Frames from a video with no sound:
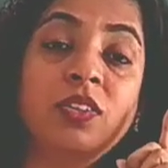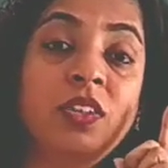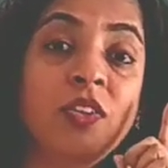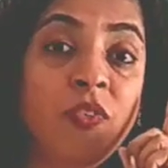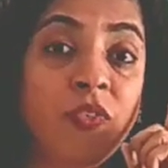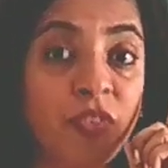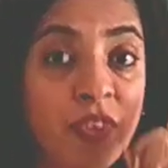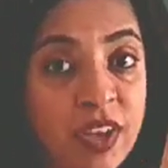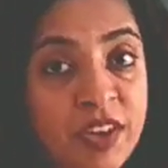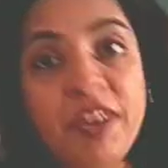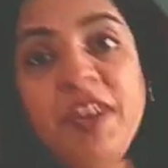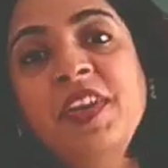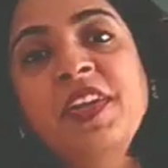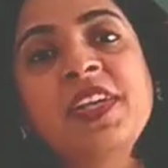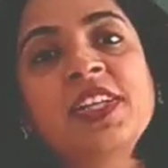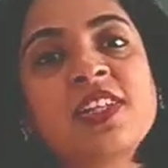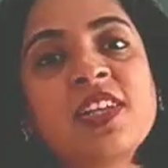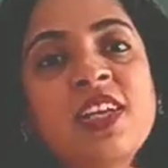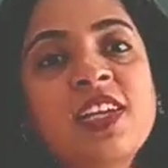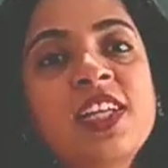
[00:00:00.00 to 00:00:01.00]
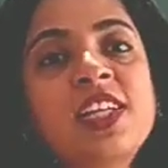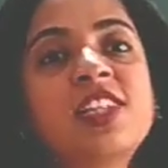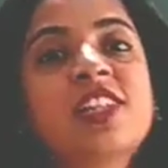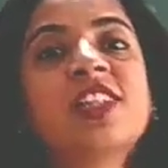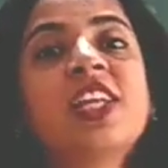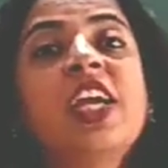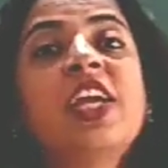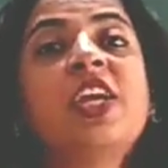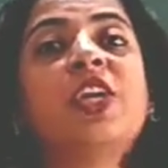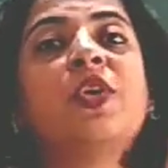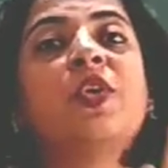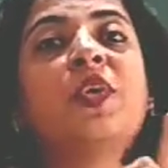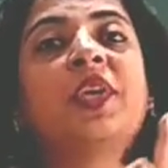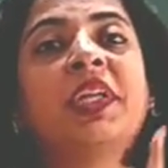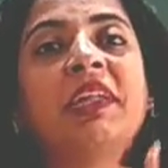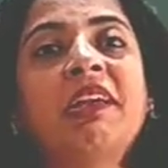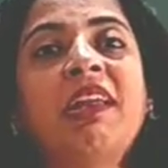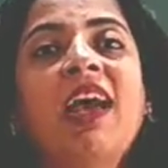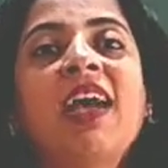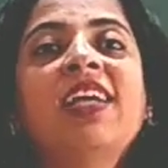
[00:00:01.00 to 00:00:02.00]
The very reason is they
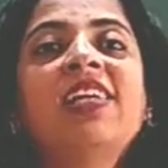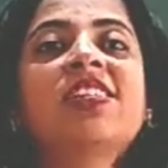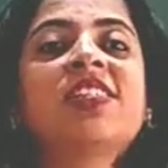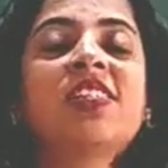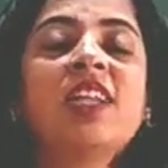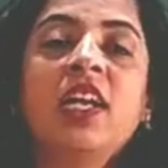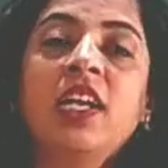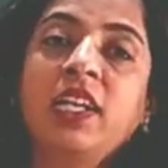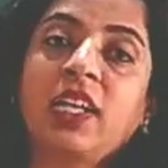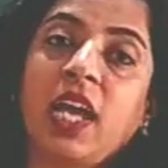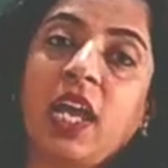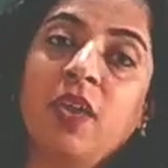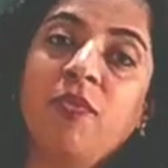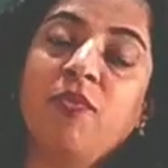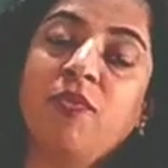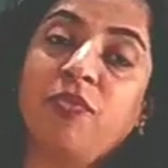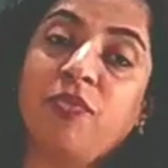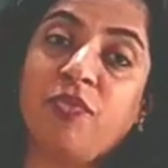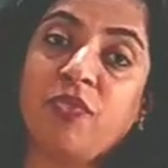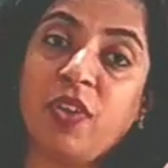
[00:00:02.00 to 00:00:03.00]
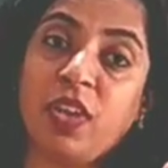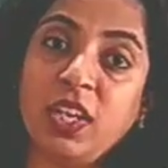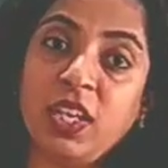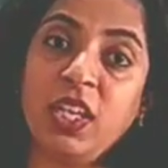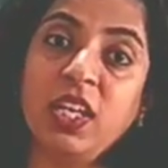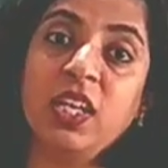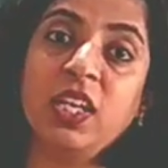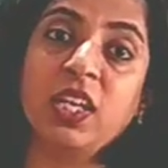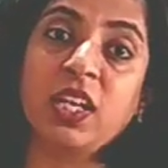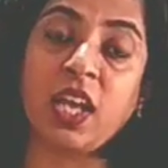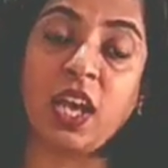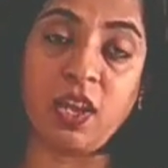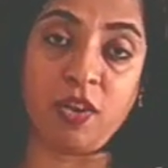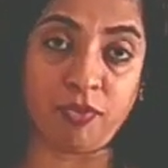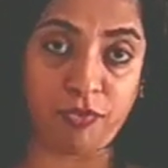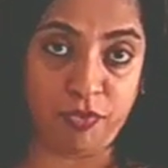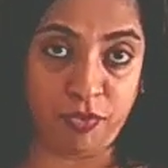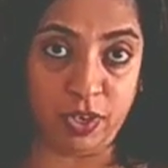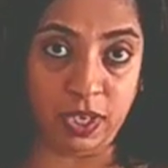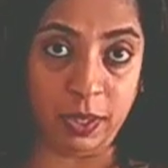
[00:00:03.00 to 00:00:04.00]
utilize their time very
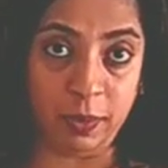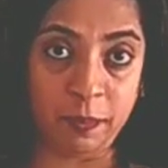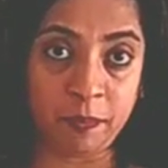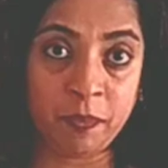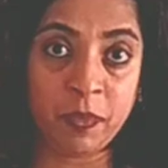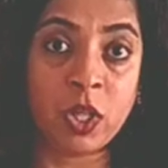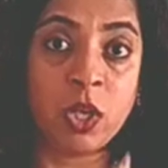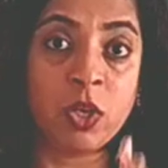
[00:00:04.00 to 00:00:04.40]
carefully.